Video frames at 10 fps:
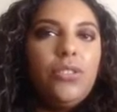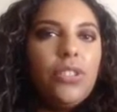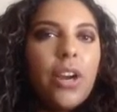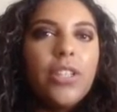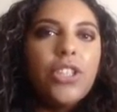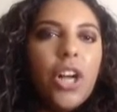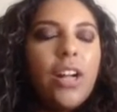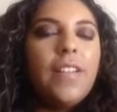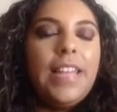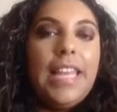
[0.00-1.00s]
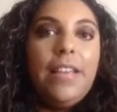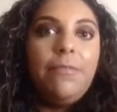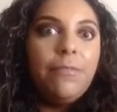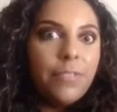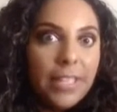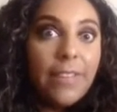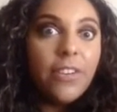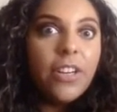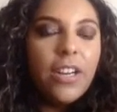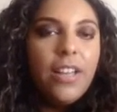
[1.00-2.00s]
dark chocolatey
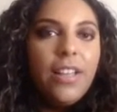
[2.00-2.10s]
flavor